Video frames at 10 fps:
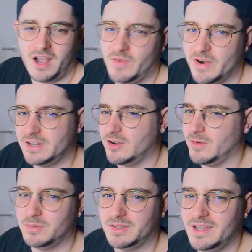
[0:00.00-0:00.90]
a very
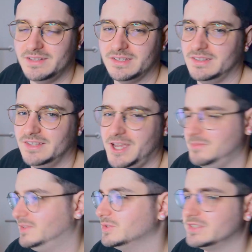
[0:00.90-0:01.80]
complicated
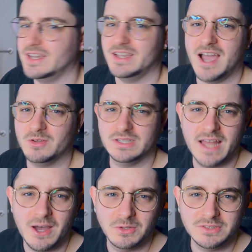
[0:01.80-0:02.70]
name to say out
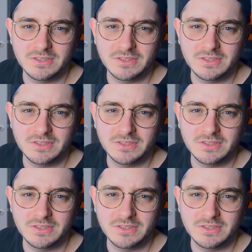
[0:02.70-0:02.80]
loud.